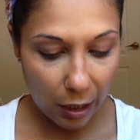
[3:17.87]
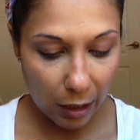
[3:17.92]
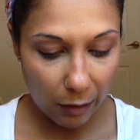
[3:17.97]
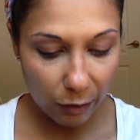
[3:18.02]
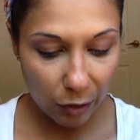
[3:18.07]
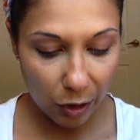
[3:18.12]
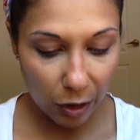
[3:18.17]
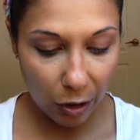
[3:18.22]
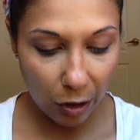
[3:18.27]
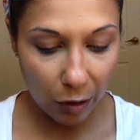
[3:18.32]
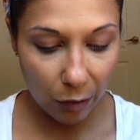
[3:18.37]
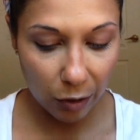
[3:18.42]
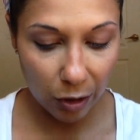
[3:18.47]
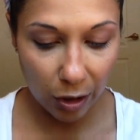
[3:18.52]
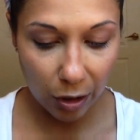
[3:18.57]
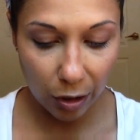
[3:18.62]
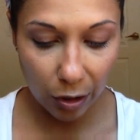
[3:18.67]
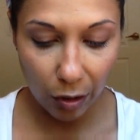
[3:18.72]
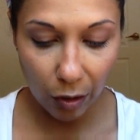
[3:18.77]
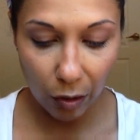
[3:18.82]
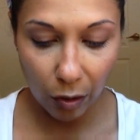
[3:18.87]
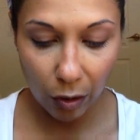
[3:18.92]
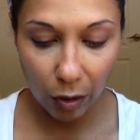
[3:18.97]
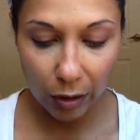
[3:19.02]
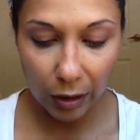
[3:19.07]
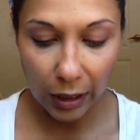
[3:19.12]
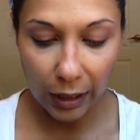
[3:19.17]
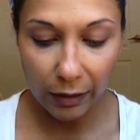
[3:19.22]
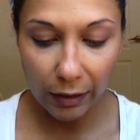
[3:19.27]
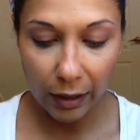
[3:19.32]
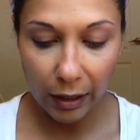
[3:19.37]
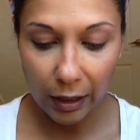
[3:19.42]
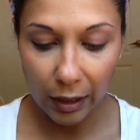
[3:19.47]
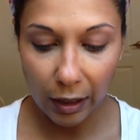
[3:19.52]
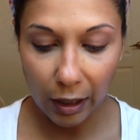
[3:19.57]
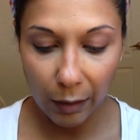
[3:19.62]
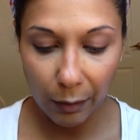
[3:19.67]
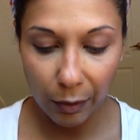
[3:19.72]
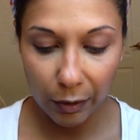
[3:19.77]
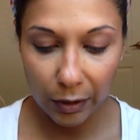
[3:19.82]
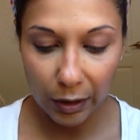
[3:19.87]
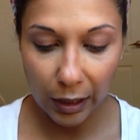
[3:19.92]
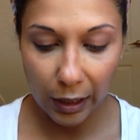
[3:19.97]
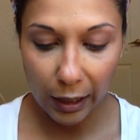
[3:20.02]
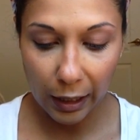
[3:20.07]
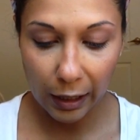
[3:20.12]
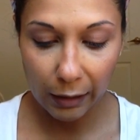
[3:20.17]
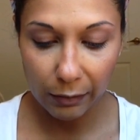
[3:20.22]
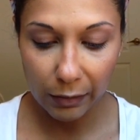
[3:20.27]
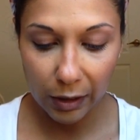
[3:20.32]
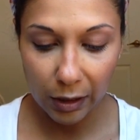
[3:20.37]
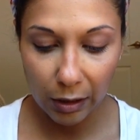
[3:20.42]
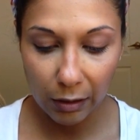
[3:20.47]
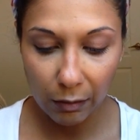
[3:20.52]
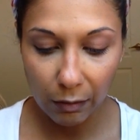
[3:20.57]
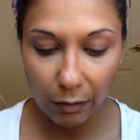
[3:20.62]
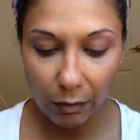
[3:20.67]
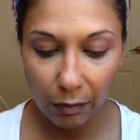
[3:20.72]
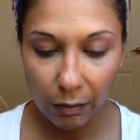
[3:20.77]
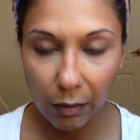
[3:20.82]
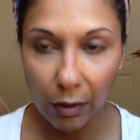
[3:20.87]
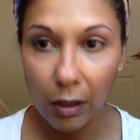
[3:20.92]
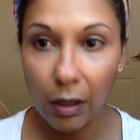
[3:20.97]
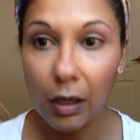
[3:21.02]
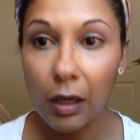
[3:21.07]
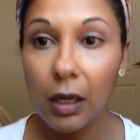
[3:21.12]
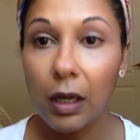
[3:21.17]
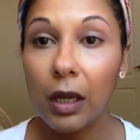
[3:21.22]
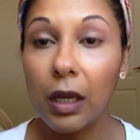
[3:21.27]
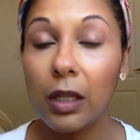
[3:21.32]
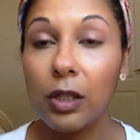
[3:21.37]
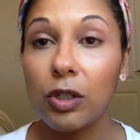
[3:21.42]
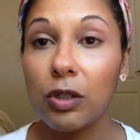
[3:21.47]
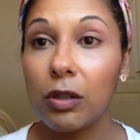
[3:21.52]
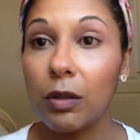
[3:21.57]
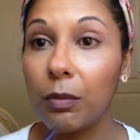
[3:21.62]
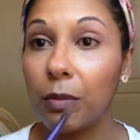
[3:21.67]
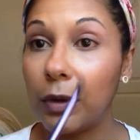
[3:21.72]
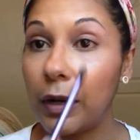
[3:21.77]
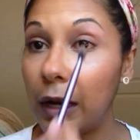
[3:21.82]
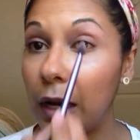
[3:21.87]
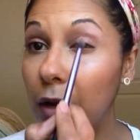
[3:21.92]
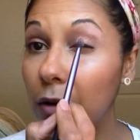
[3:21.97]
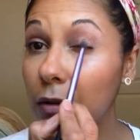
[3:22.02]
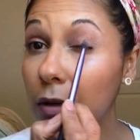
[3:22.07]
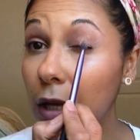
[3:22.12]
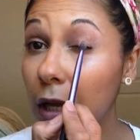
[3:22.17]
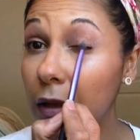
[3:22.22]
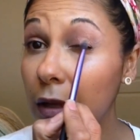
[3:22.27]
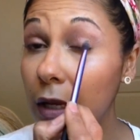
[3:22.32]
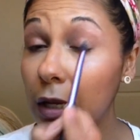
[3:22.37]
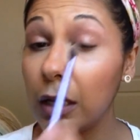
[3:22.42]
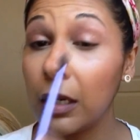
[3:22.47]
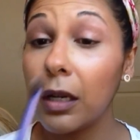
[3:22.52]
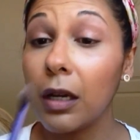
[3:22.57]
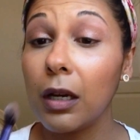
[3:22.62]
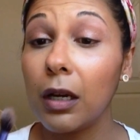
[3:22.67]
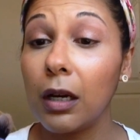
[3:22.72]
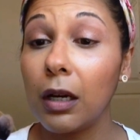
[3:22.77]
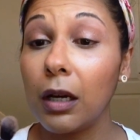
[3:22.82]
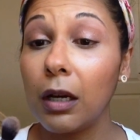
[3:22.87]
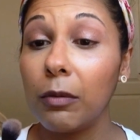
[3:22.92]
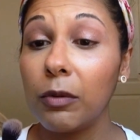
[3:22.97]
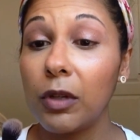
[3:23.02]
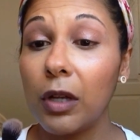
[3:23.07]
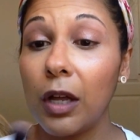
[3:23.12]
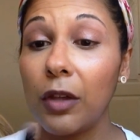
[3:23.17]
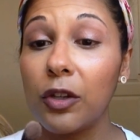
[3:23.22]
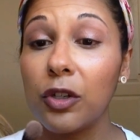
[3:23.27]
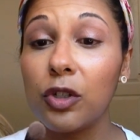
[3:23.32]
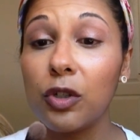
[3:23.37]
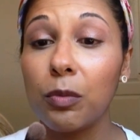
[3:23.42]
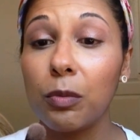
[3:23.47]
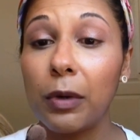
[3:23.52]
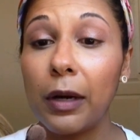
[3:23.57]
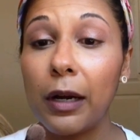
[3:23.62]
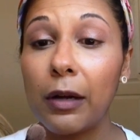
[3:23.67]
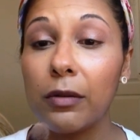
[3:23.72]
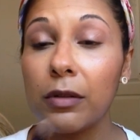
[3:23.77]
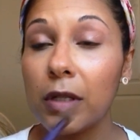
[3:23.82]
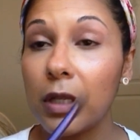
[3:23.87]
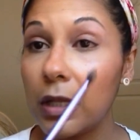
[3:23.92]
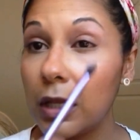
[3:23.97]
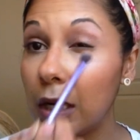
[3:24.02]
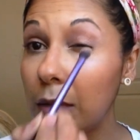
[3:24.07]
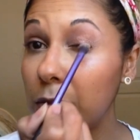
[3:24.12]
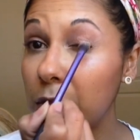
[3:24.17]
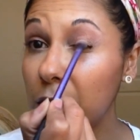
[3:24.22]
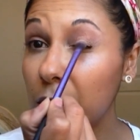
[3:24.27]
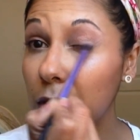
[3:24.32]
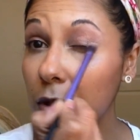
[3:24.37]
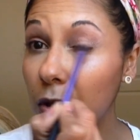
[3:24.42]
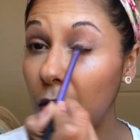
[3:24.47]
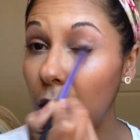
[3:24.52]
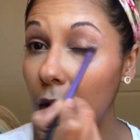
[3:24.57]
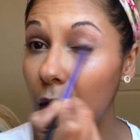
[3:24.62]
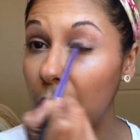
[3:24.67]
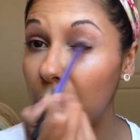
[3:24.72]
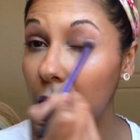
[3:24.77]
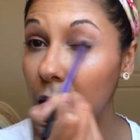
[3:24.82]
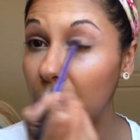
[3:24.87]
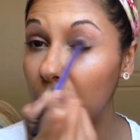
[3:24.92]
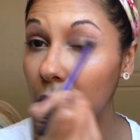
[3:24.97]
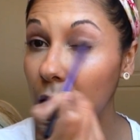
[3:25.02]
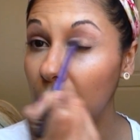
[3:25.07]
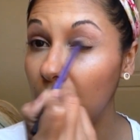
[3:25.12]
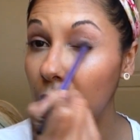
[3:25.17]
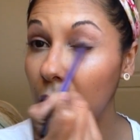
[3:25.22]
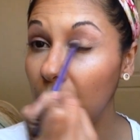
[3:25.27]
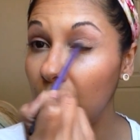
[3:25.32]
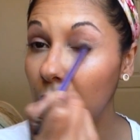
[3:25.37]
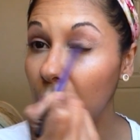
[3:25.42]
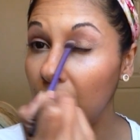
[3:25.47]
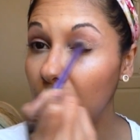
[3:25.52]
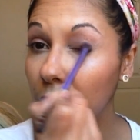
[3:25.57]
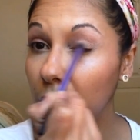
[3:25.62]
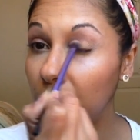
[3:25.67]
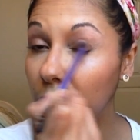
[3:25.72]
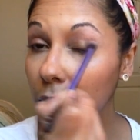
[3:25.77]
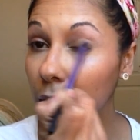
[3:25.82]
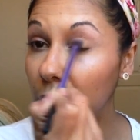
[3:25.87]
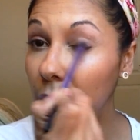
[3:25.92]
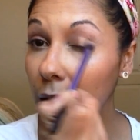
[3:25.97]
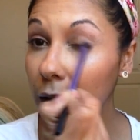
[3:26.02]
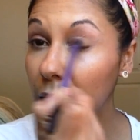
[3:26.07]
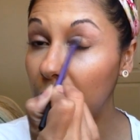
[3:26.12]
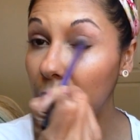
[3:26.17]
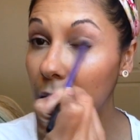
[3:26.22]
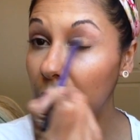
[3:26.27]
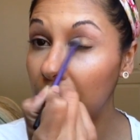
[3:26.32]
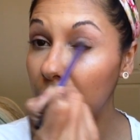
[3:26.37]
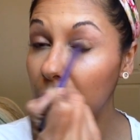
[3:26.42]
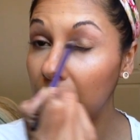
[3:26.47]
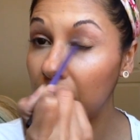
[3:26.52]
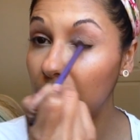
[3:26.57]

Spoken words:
So I go into the gold and then a couple times into the brown and then the other two browns, and then I'm just going to go ahead and blend that